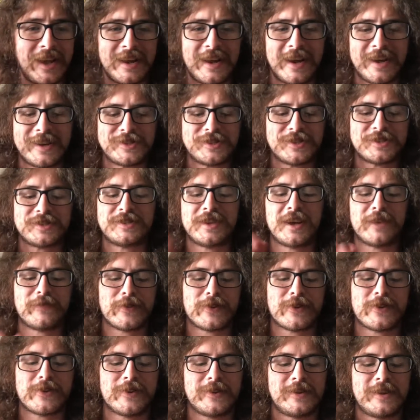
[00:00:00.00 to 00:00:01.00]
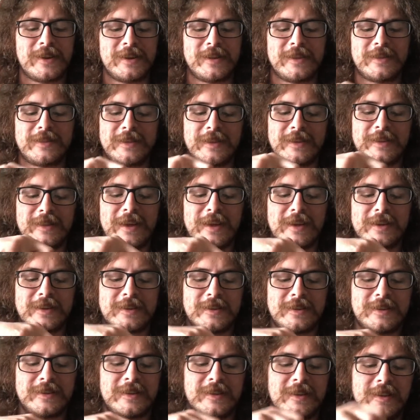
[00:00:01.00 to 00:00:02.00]
I had just never heard anything like
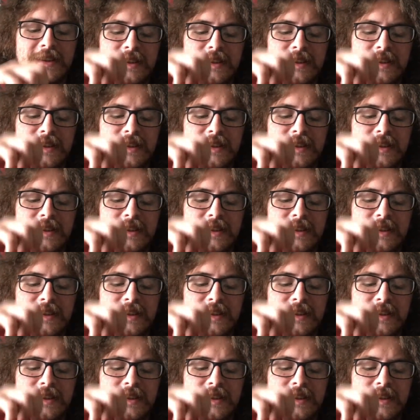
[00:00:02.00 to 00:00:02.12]
it.